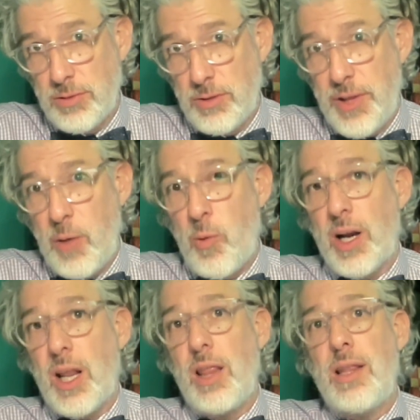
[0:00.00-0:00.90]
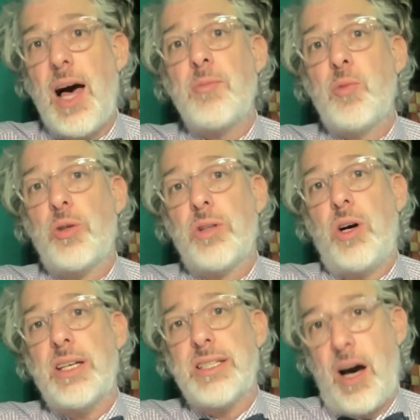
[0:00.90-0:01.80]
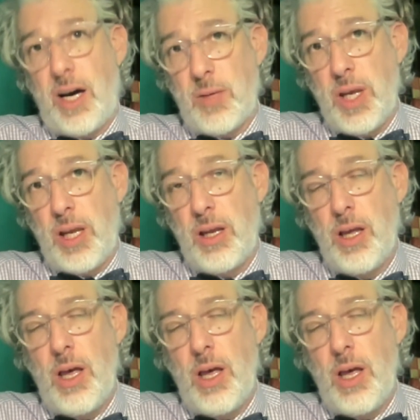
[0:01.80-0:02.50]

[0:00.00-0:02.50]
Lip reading: They want a lot more autonomy.